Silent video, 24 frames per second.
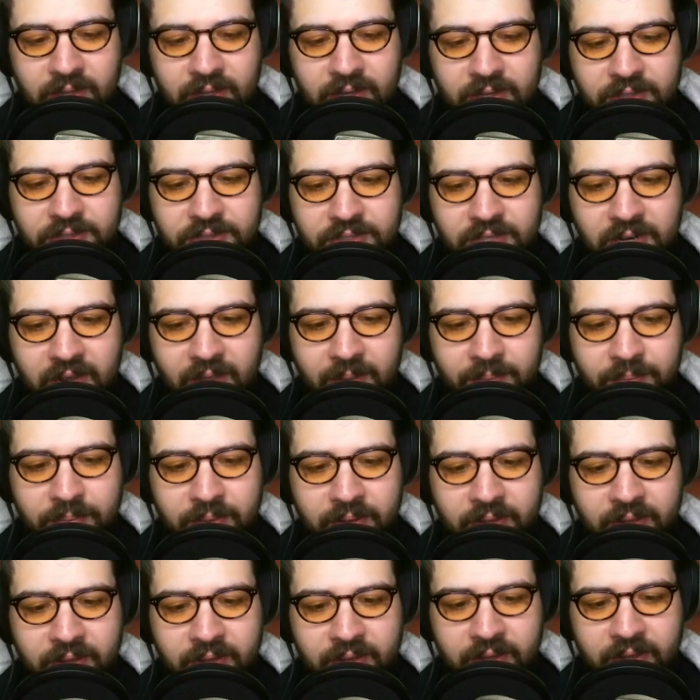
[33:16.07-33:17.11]

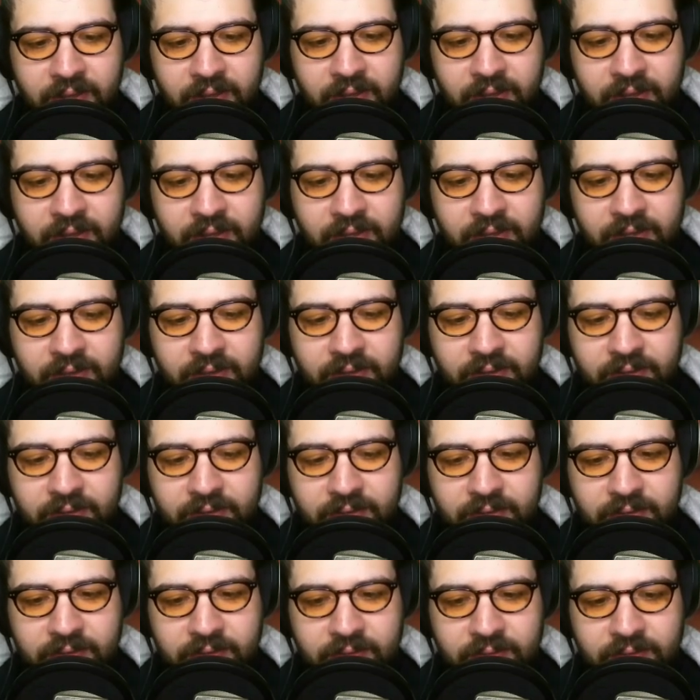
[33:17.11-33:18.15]
shopping.
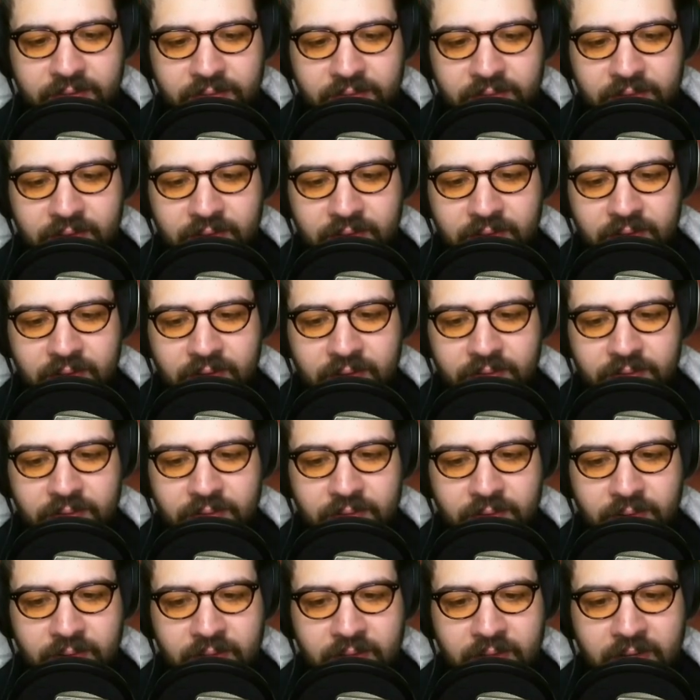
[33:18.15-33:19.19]

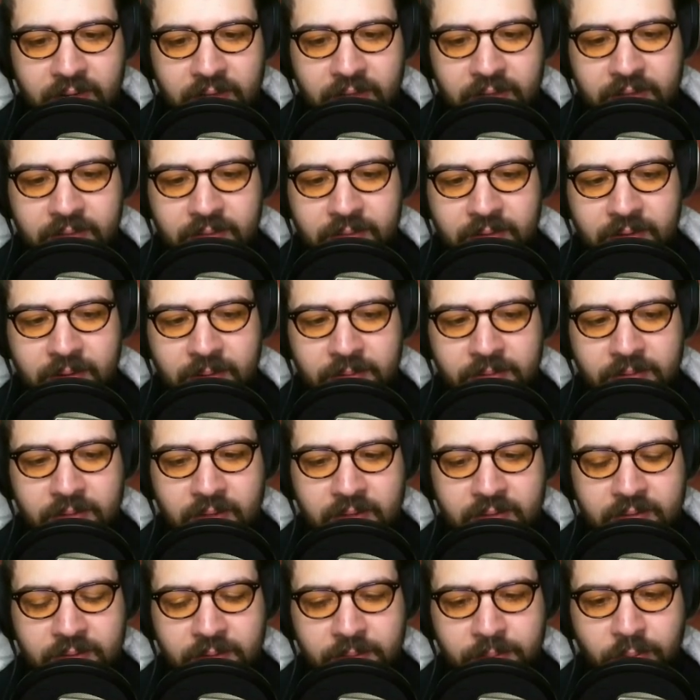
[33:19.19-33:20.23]
One thing I like to come to
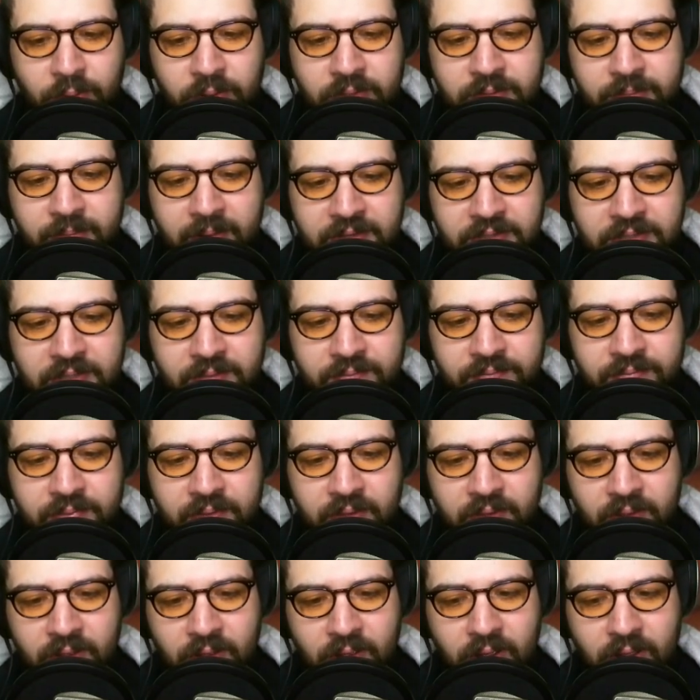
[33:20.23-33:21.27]
us reports mentioned
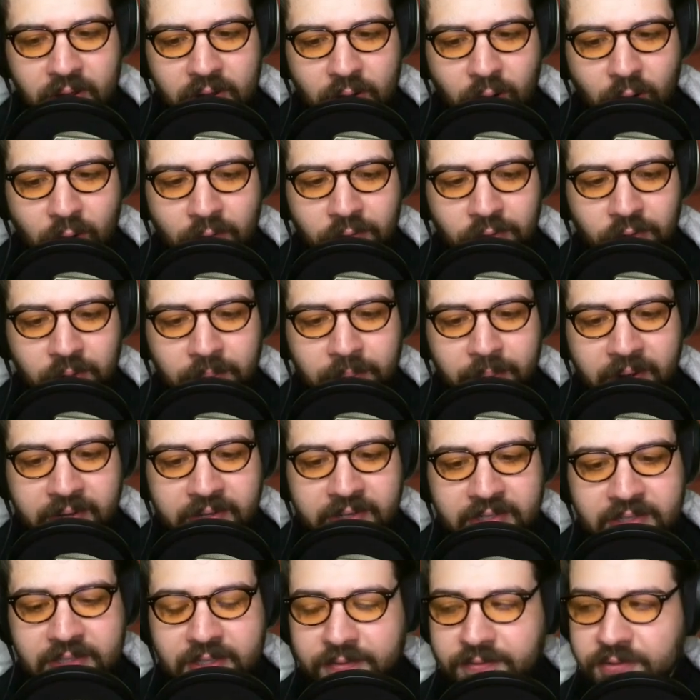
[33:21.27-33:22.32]
an
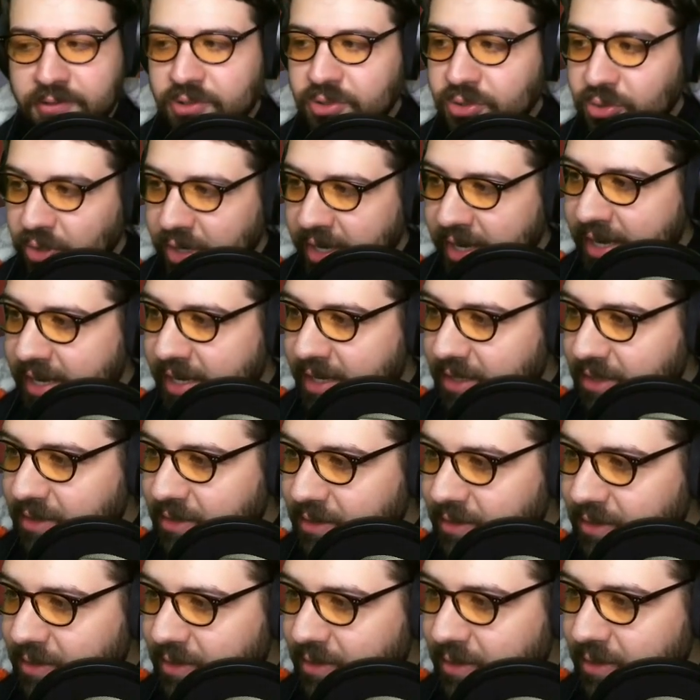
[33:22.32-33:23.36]
overabundance of
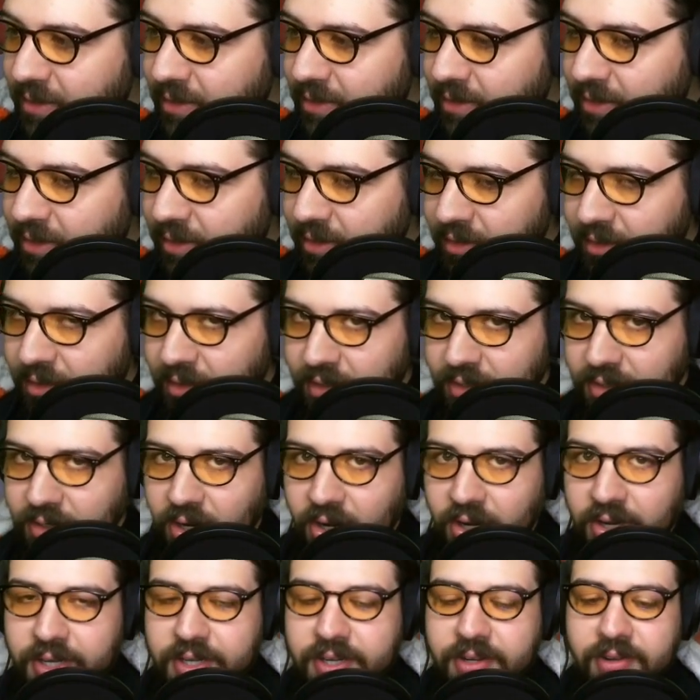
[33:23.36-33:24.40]
trees.
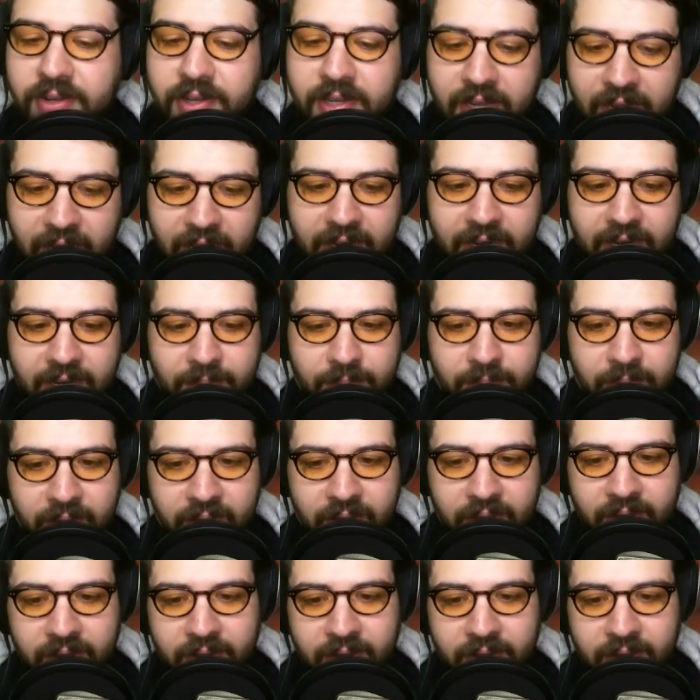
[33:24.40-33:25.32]
Are you kidding me?